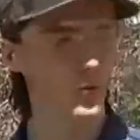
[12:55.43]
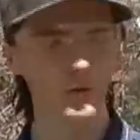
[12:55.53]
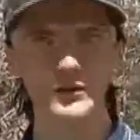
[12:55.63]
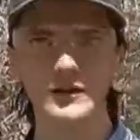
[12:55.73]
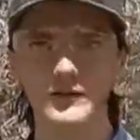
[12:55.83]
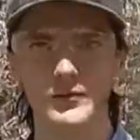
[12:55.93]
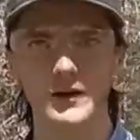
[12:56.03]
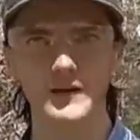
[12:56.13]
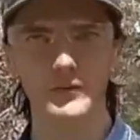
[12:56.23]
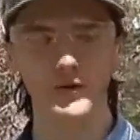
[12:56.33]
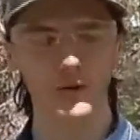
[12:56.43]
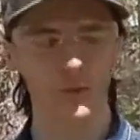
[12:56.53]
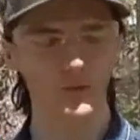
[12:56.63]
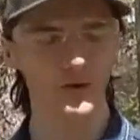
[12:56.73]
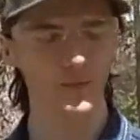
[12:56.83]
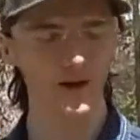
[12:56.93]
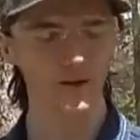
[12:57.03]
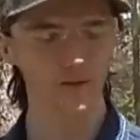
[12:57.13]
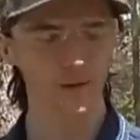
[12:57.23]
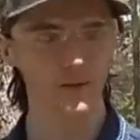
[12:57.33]
short-lived rifle. They were only
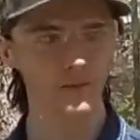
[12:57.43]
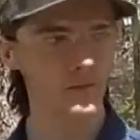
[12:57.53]
made for,